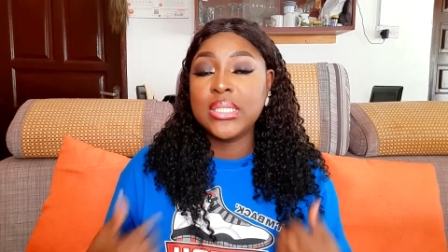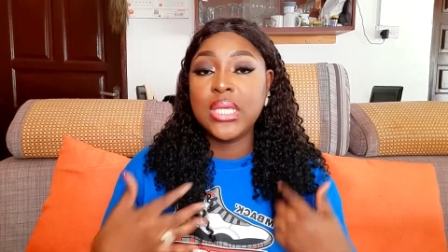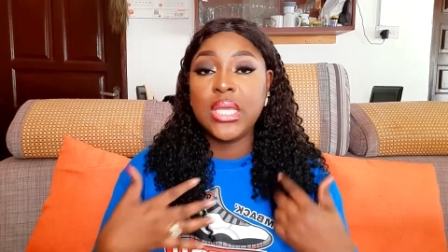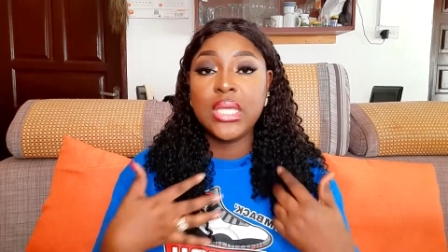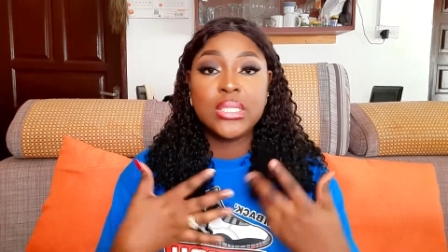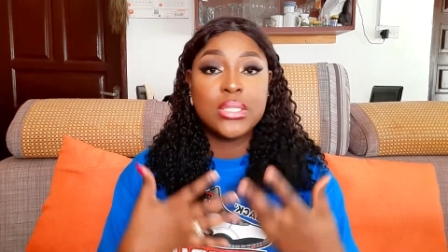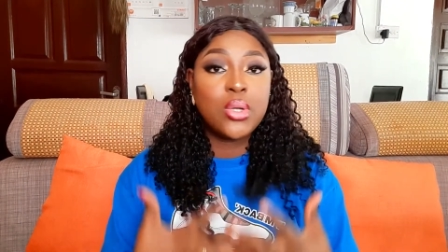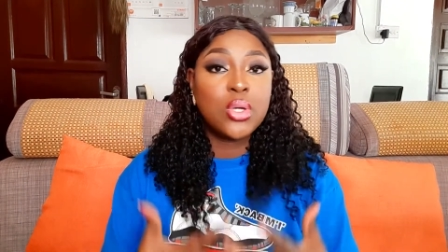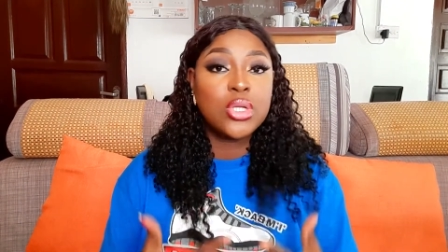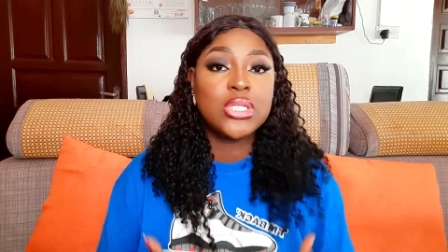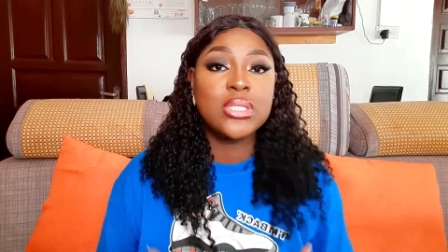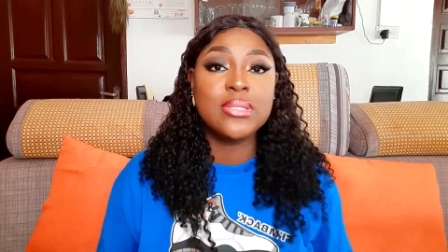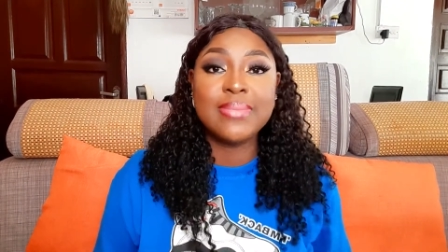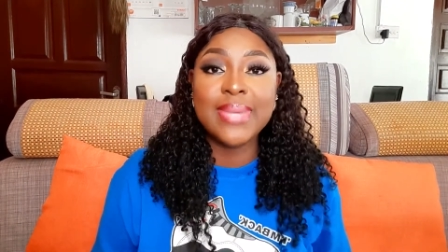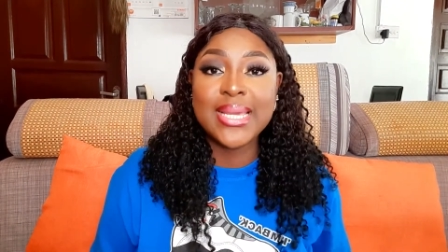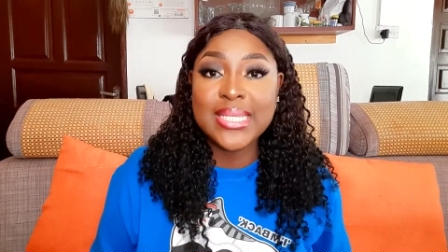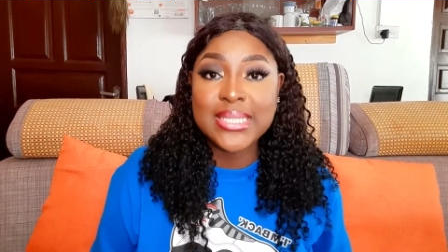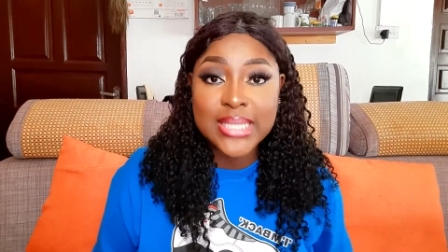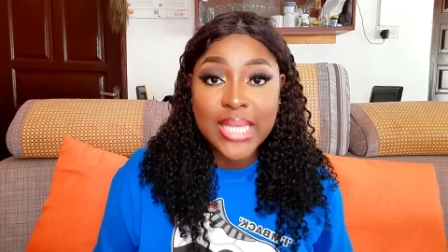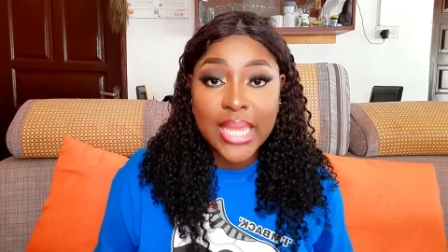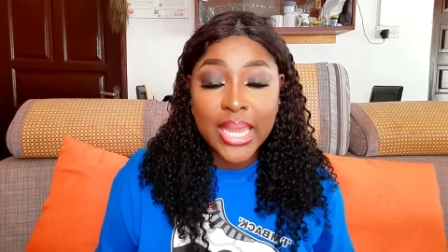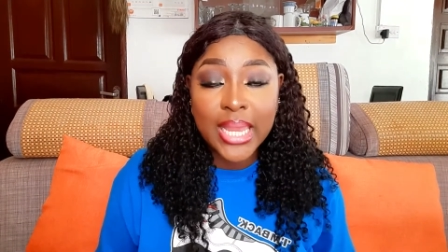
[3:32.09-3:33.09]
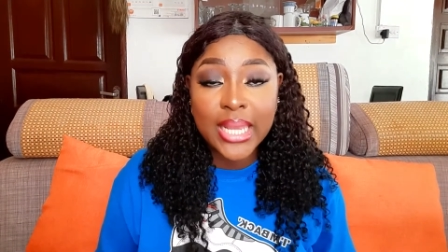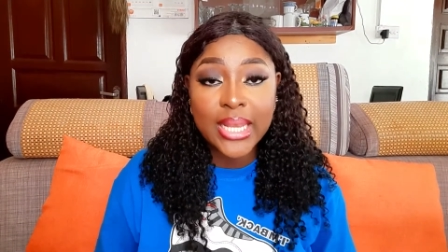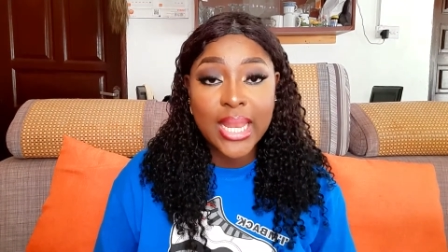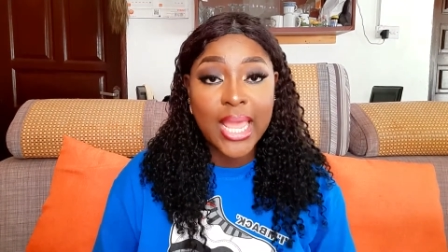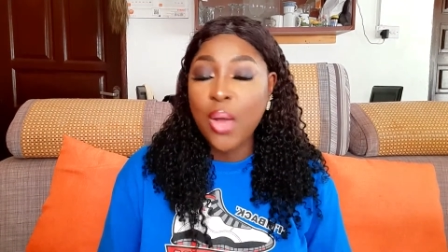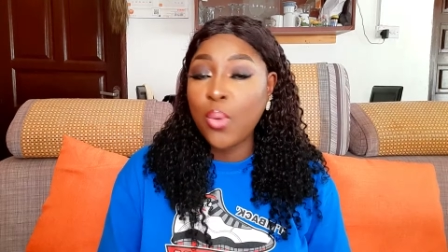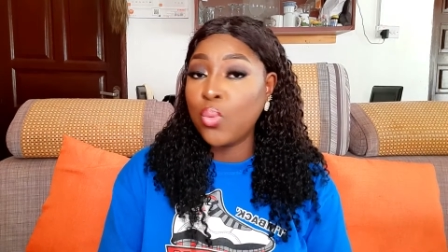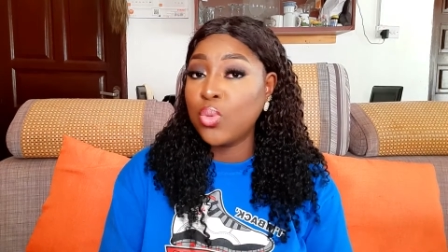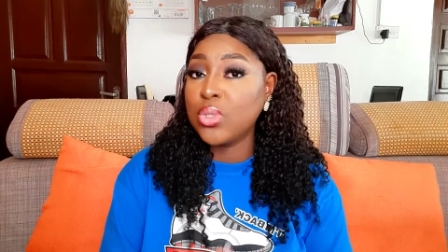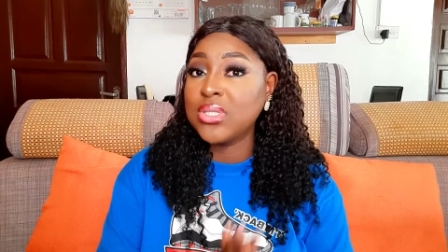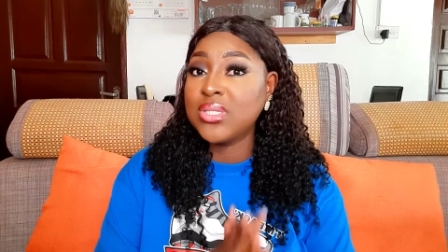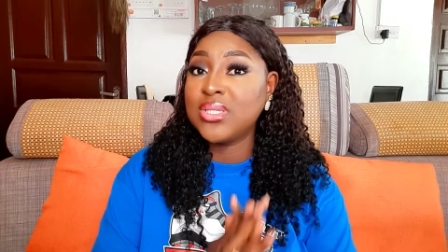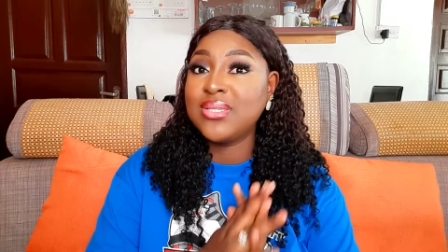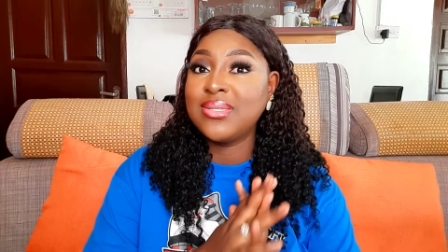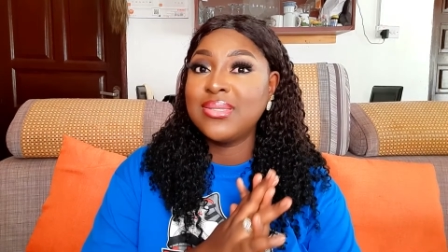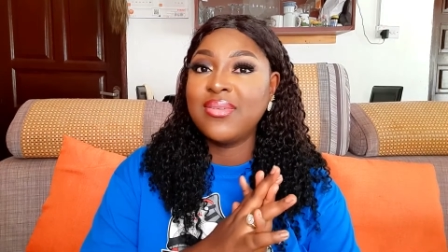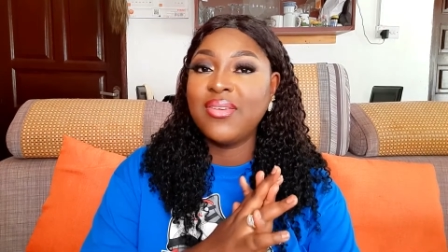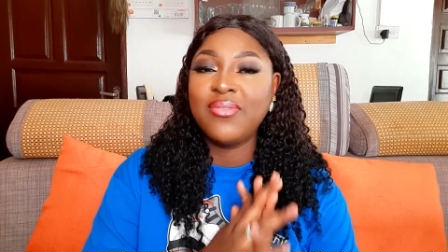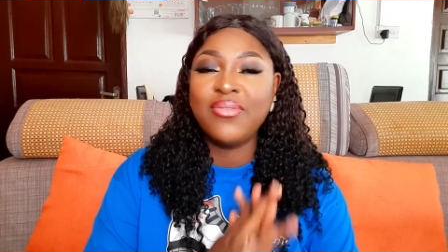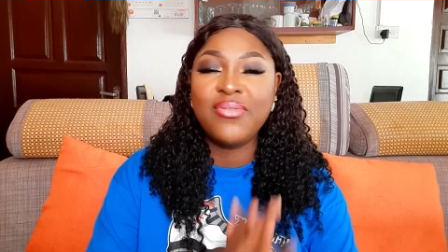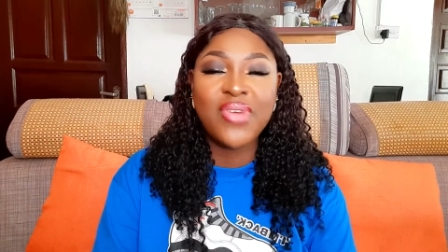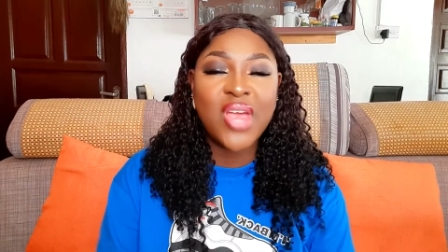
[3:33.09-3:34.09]
it got to my turn. I was
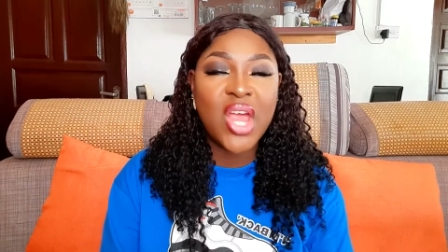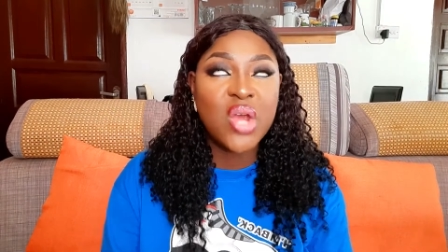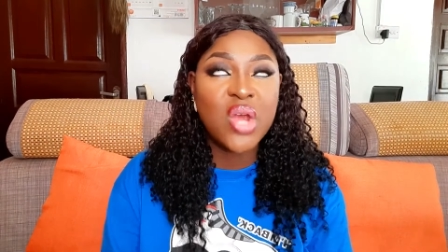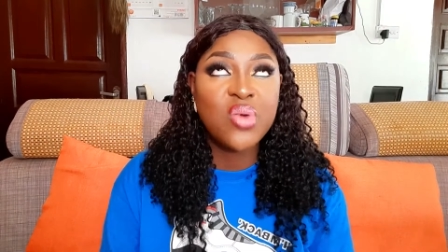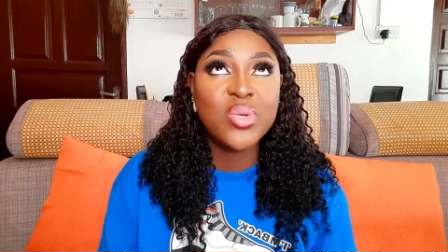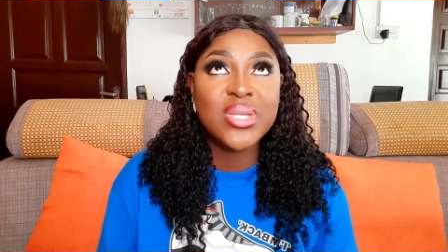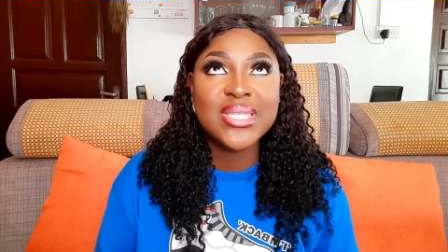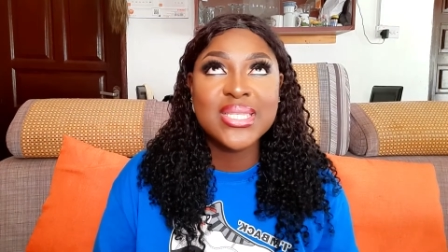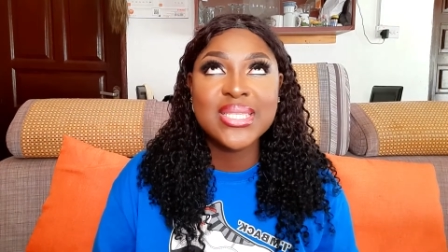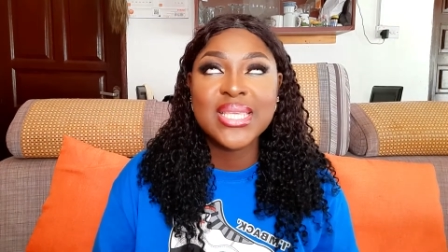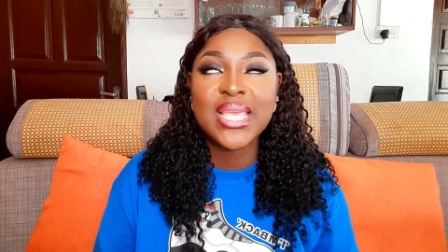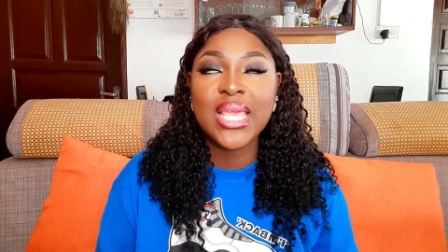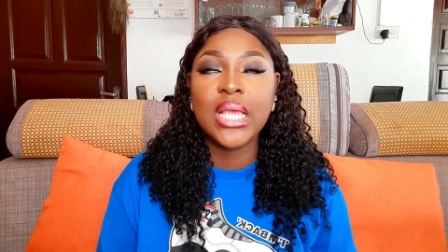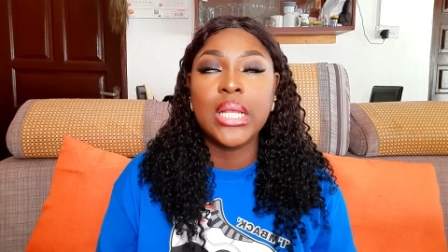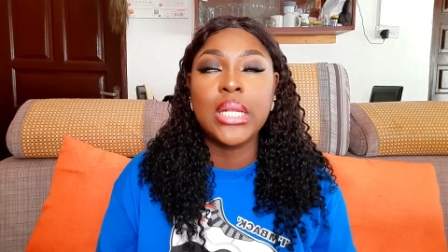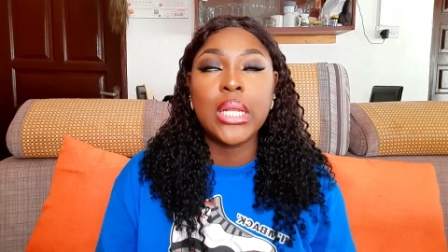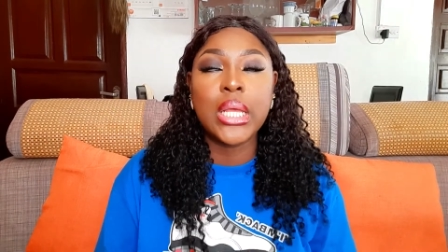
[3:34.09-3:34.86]
very scared.